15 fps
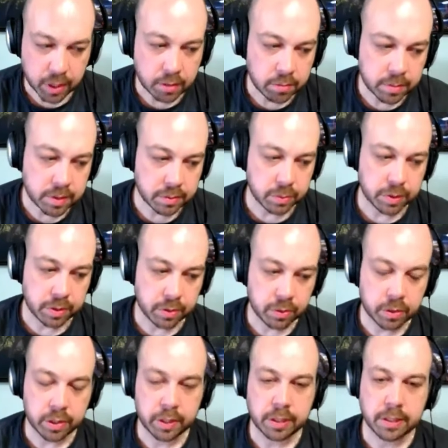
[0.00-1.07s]
the problem is
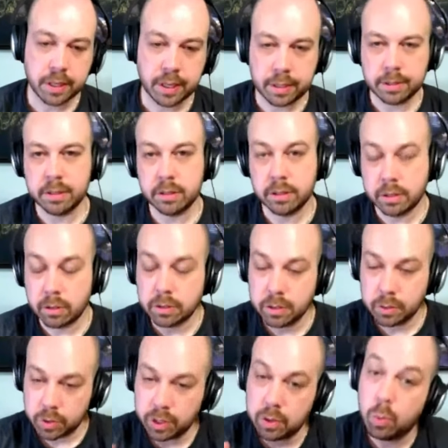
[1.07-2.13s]
with Google Authenticator, it'll
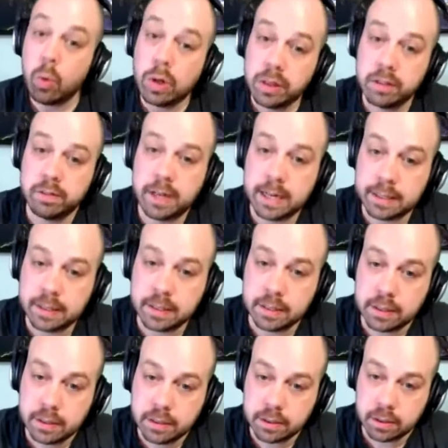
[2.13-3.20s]
only work on one
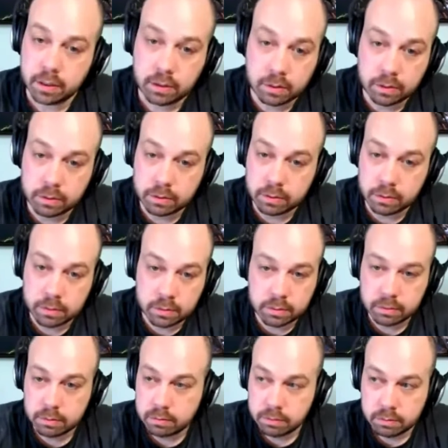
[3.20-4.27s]
device. So
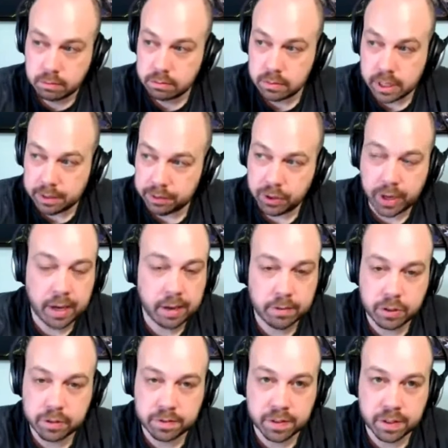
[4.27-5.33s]
right. if you
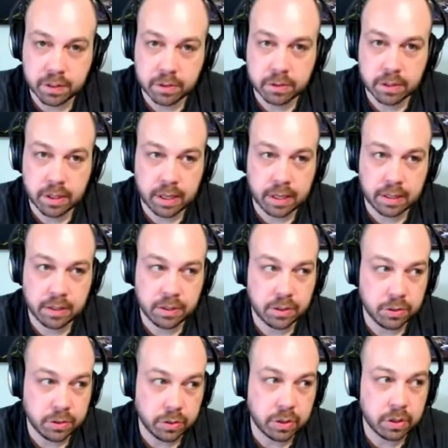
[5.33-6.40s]
have your phone
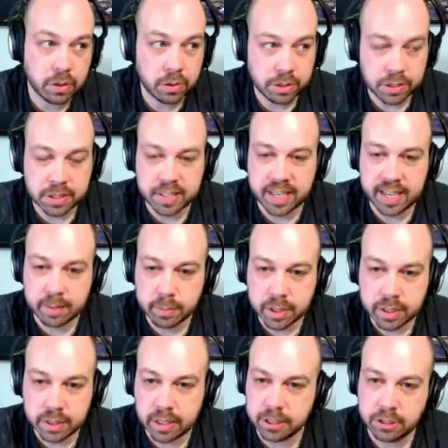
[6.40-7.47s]
and you go to your
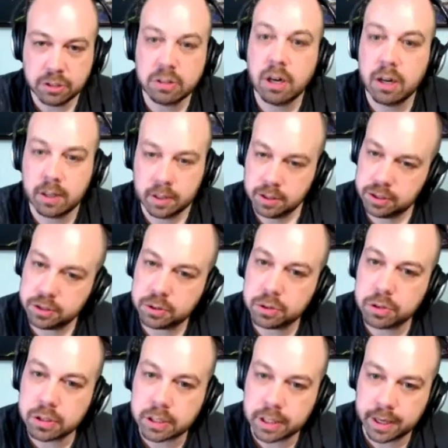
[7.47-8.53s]
tablet and you log onto
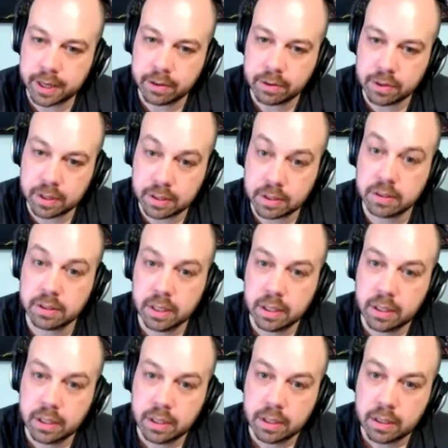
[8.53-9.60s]
your Google account that's
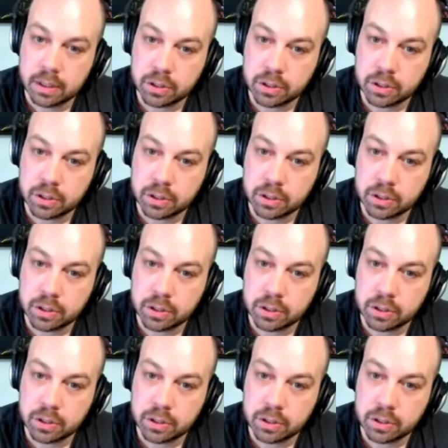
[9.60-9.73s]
